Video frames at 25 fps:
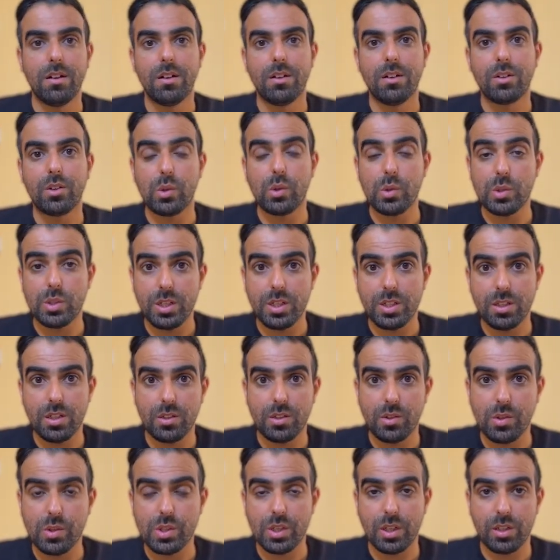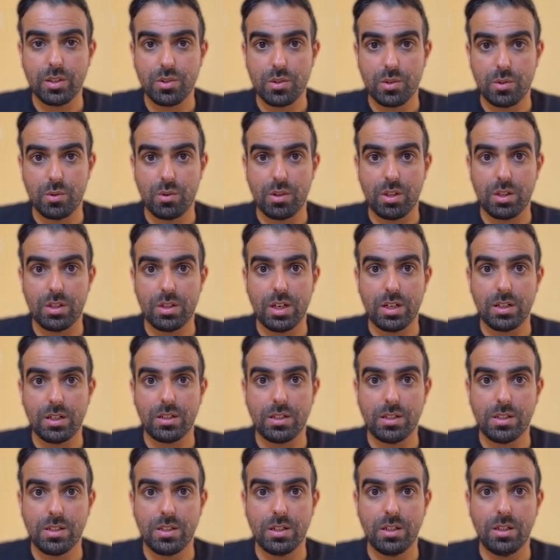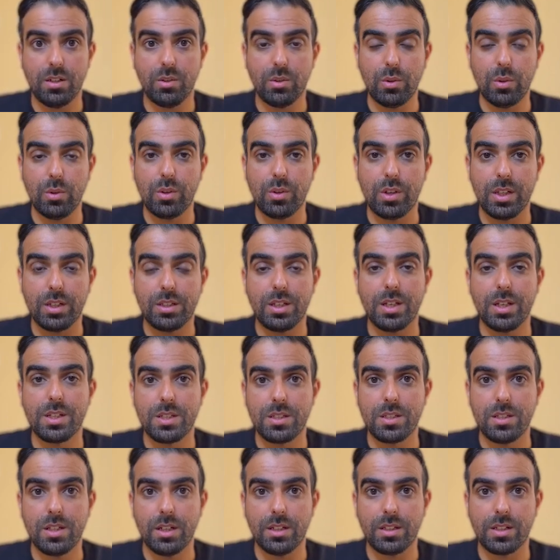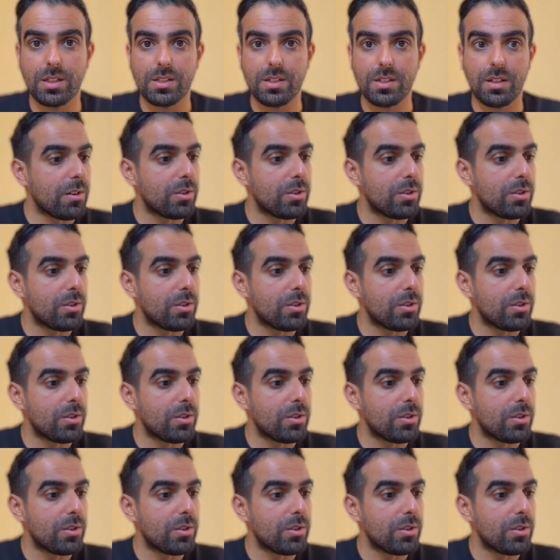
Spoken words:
consistent results on the test dataset.